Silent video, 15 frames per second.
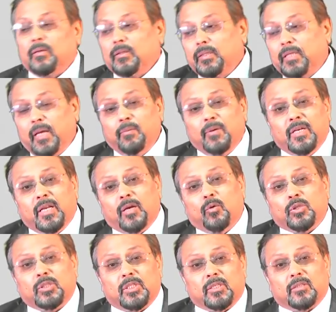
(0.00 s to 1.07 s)
They will
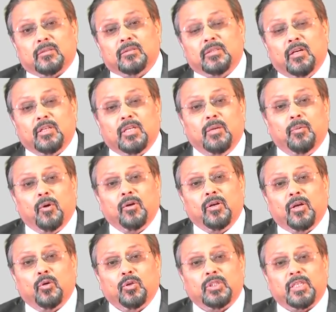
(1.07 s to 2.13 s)
negotiate, they will keep on
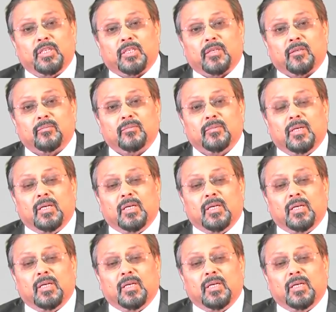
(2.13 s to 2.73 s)
negotiating,